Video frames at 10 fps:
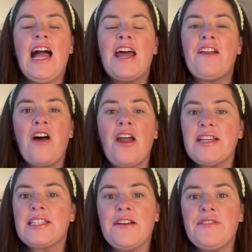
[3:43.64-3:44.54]
And a lot of
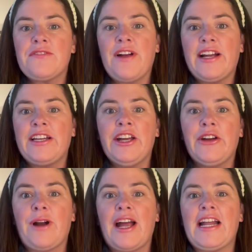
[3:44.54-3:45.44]
this stuff is very
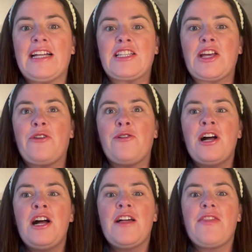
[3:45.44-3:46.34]
new, right? And so
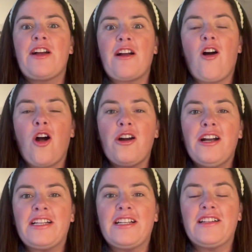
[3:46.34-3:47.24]
there
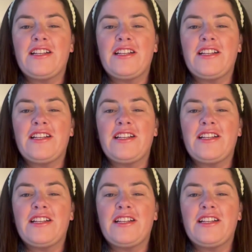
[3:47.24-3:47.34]
aren't,